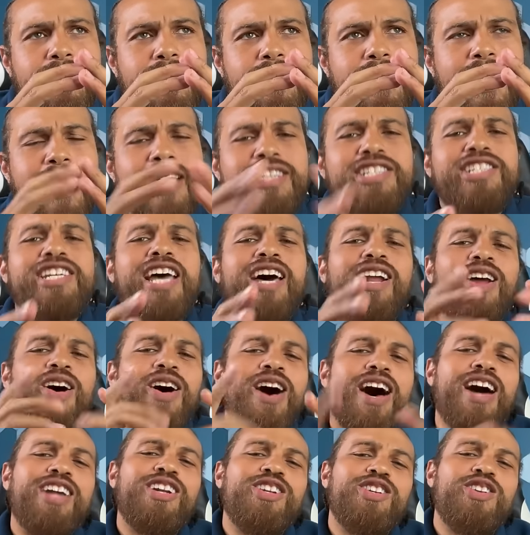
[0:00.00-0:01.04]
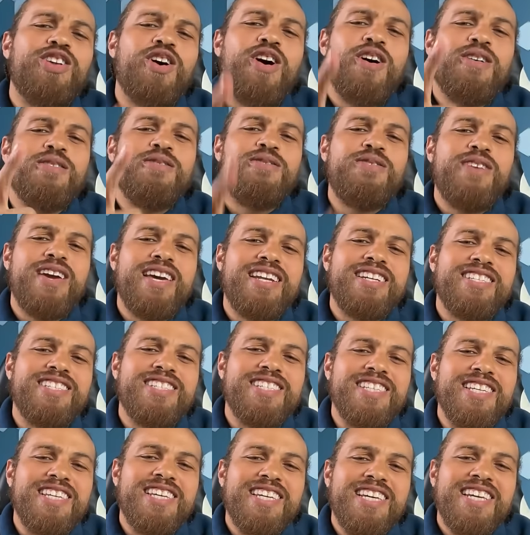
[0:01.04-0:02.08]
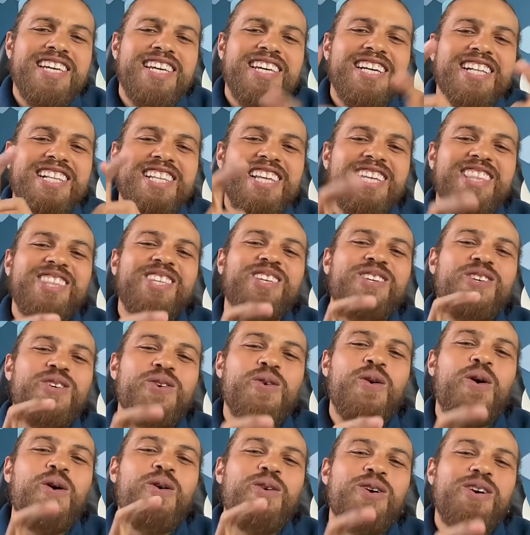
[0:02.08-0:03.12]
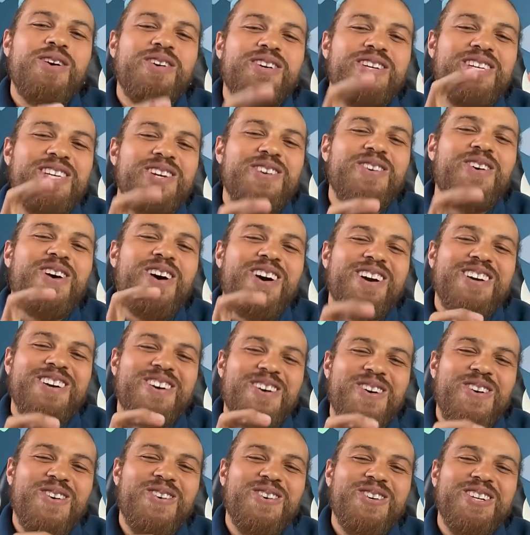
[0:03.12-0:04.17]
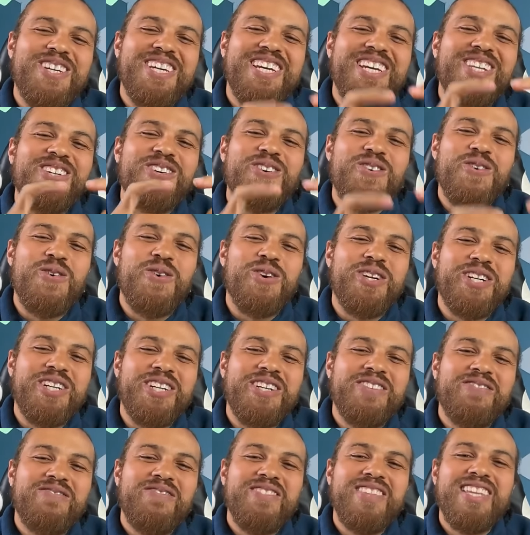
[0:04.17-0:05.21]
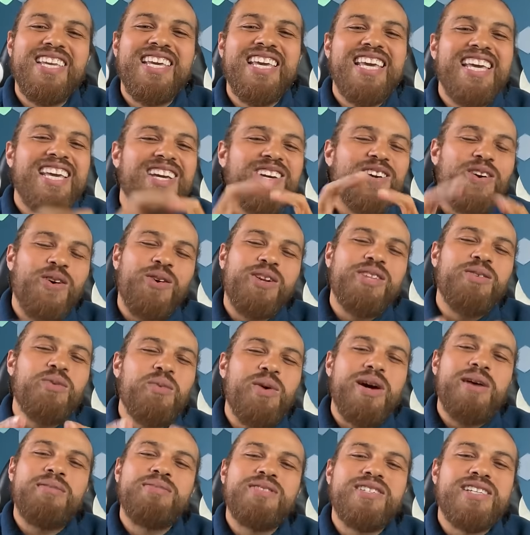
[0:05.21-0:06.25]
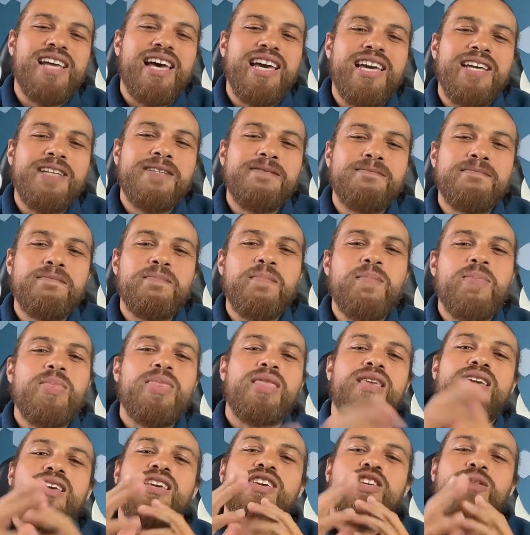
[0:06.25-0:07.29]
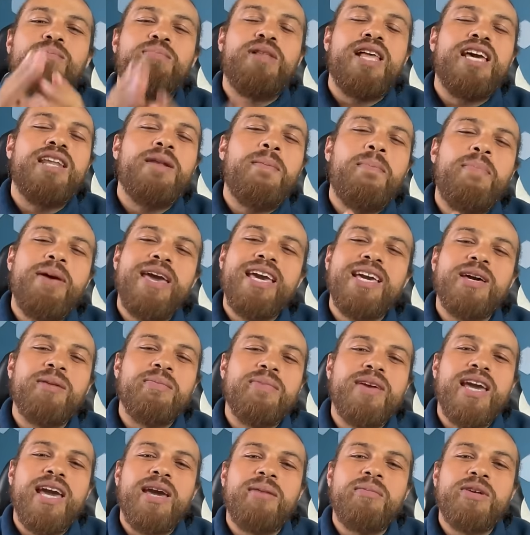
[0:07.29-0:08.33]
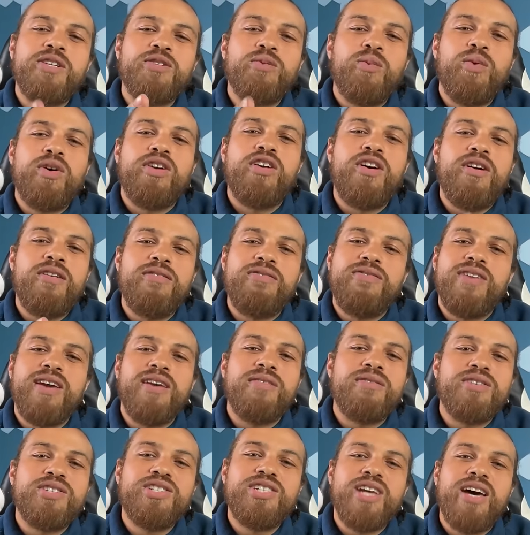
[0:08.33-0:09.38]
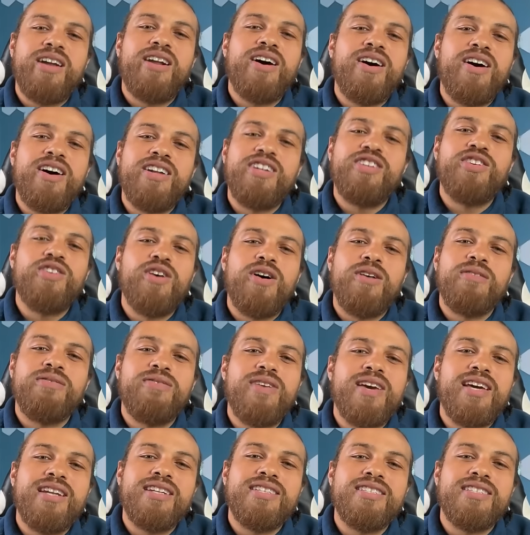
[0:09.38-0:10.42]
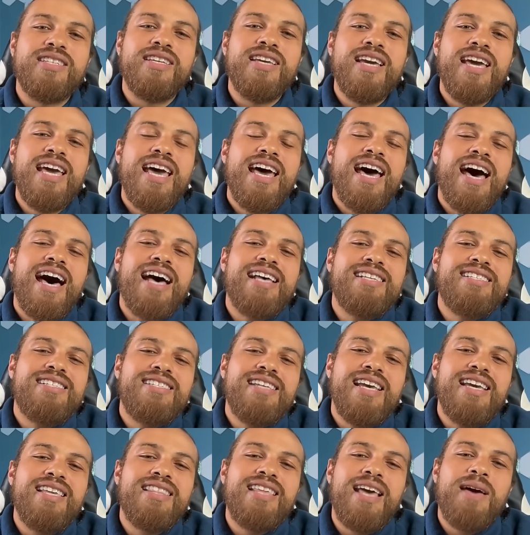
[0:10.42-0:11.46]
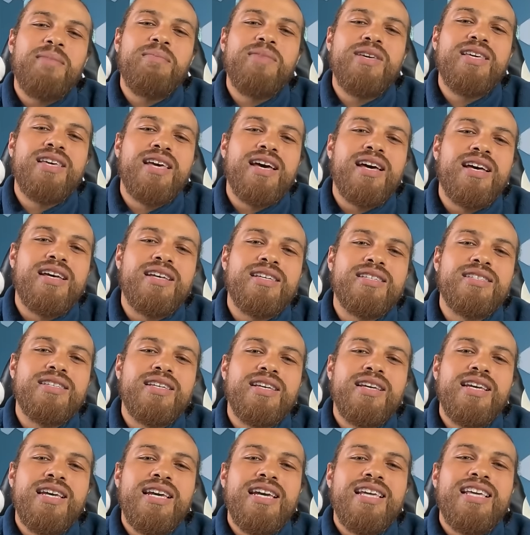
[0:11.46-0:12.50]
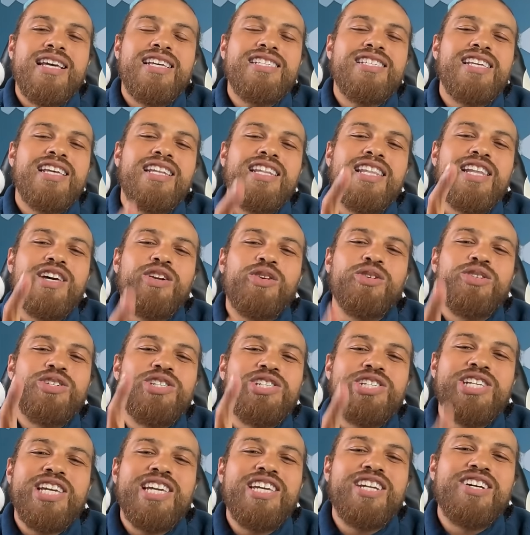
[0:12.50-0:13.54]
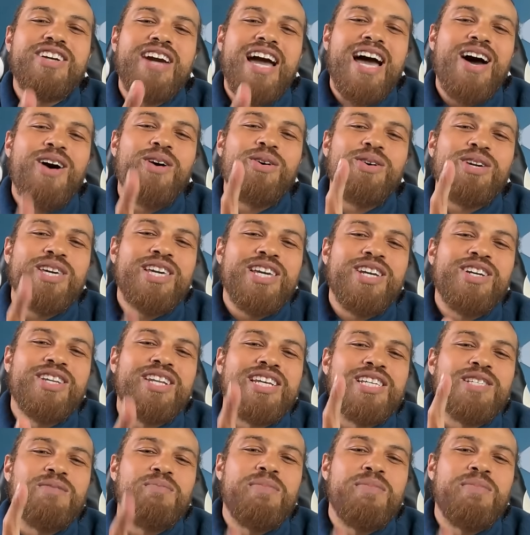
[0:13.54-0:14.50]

I shout out Underdog Fantasy. Click the QR code in the corner, go to the website, play the pick'em game. That's one of our favorites. Shout out Underdog Fantasy. I say that because it's a little cheater out here that's